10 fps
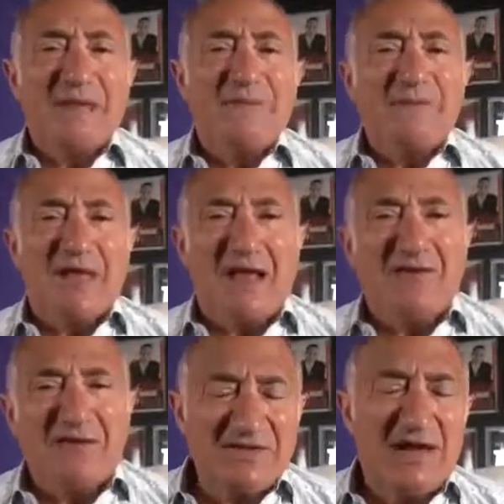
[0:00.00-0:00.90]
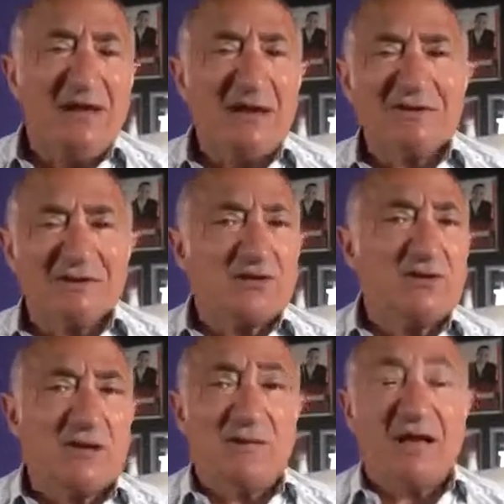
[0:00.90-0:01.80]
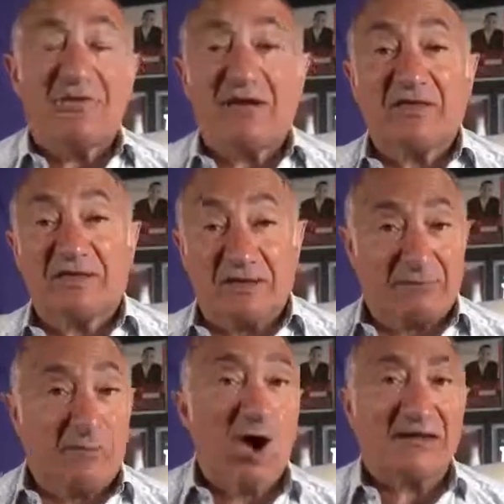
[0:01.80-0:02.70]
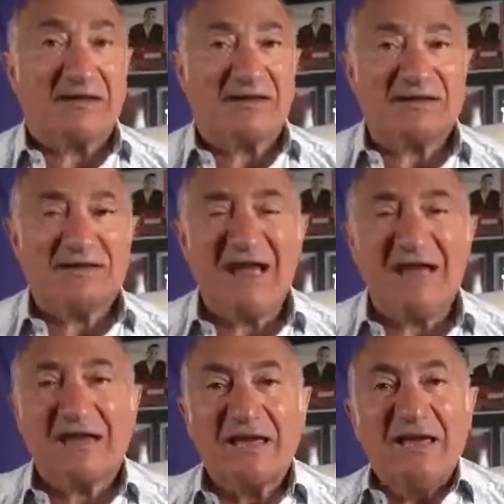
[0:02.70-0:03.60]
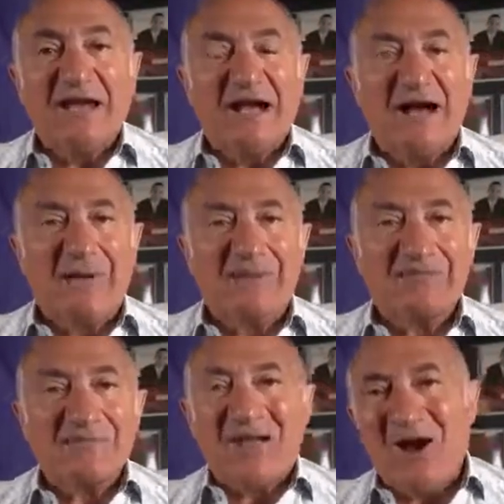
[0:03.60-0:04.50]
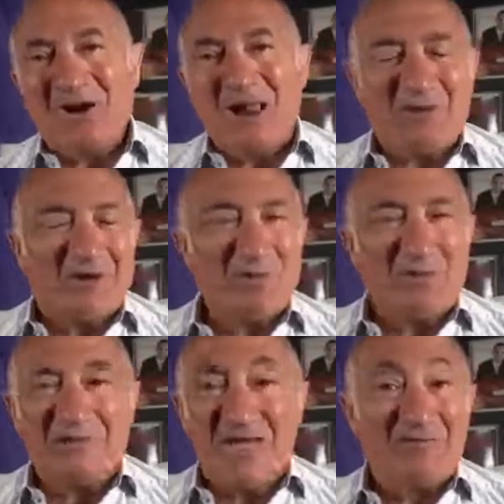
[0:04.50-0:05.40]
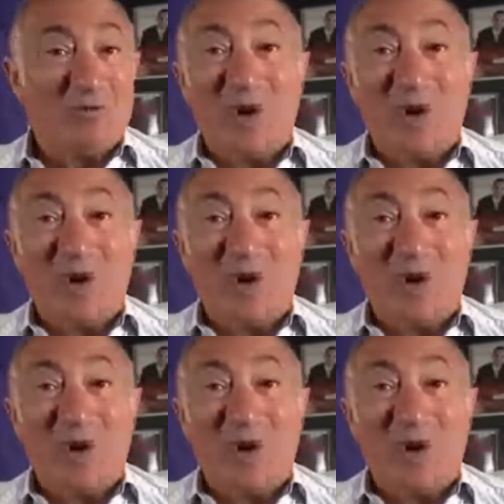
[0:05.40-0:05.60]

And there's only a certain amount that the mind can take. I don't know about you, but have you ever